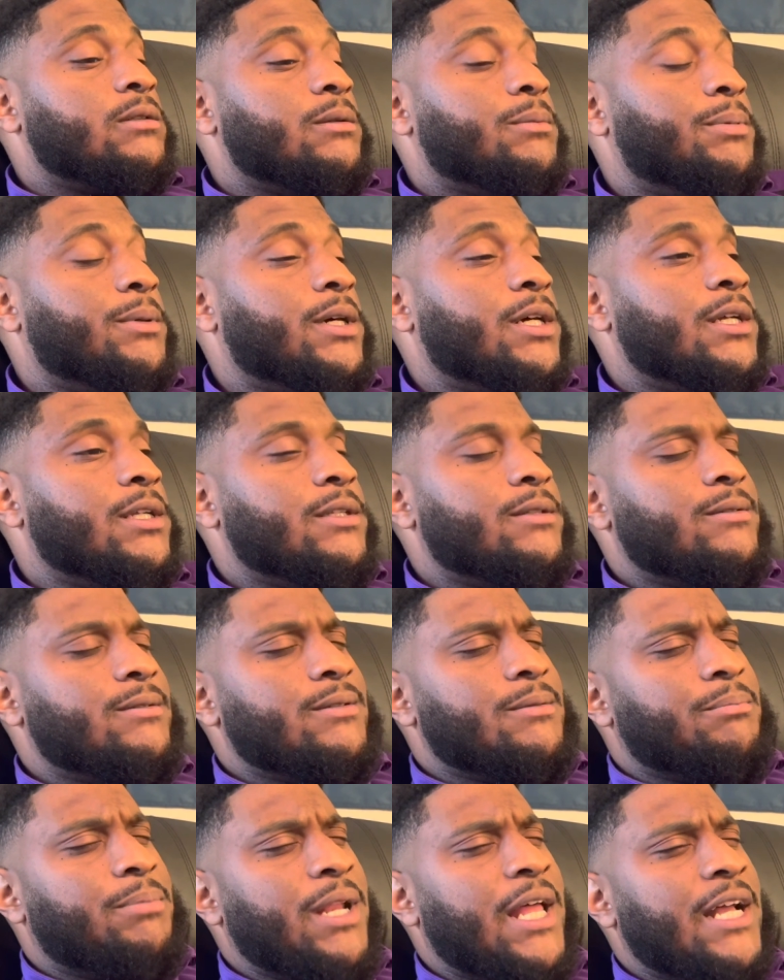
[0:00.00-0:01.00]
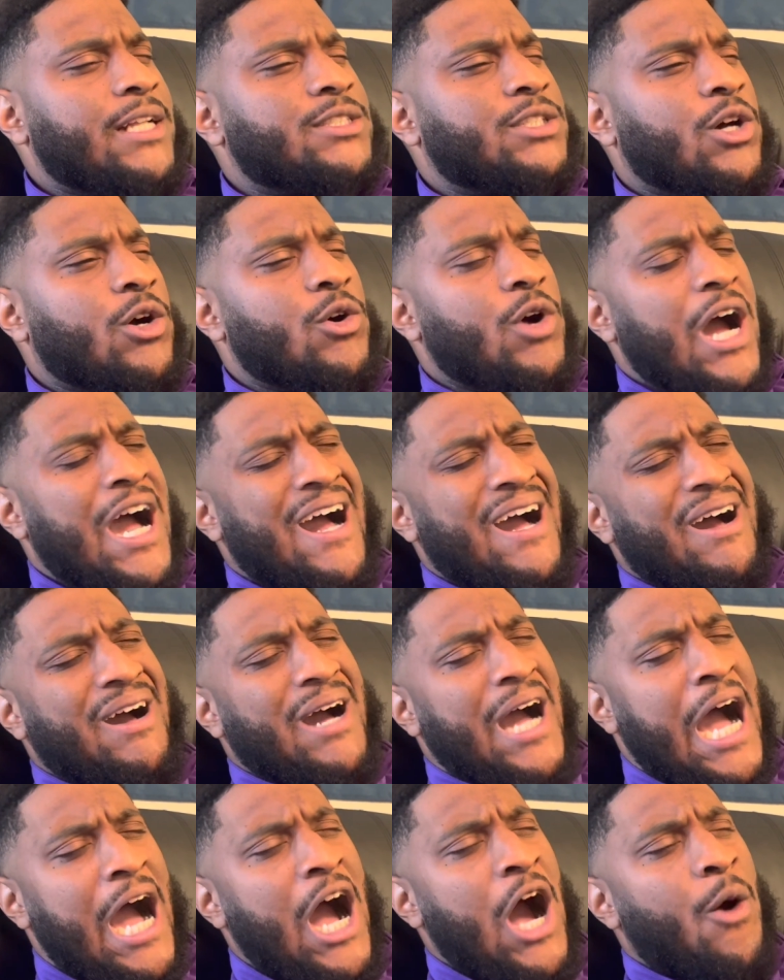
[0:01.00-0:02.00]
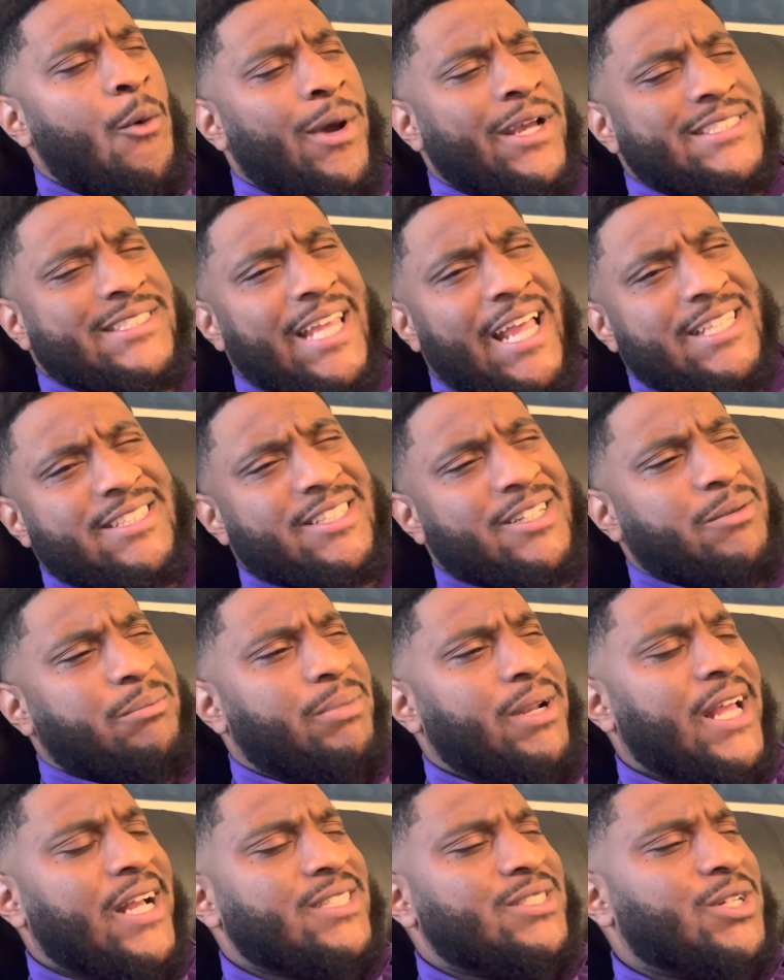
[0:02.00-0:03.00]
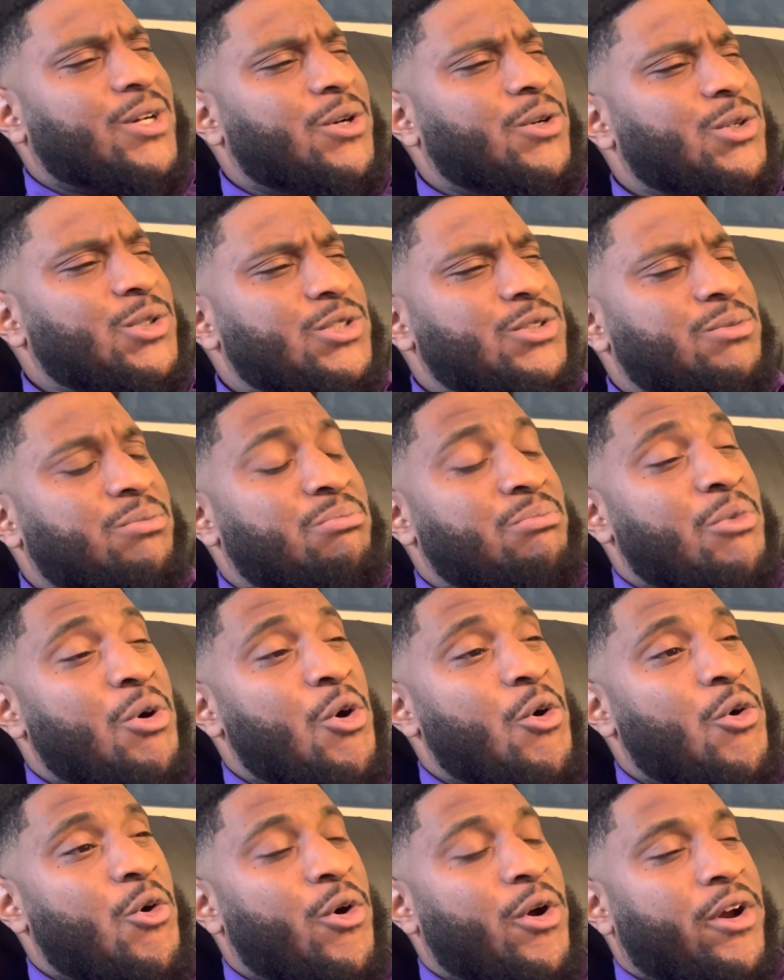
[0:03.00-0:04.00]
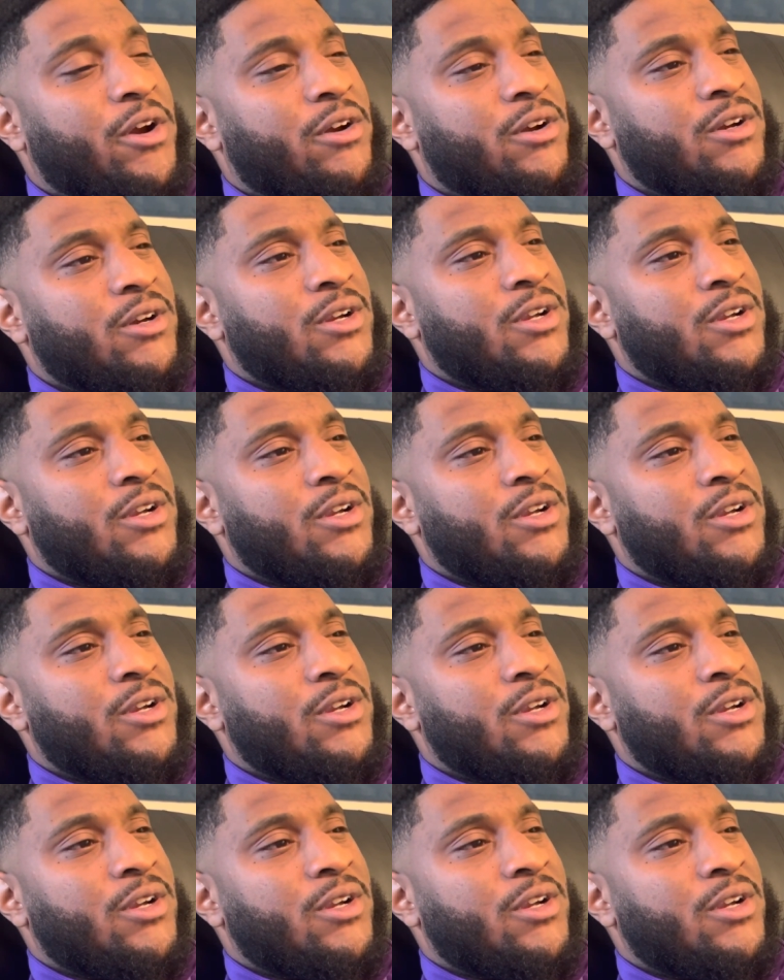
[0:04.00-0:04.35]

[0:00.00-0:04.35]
But Black Toe, I always liked the Black Toes more.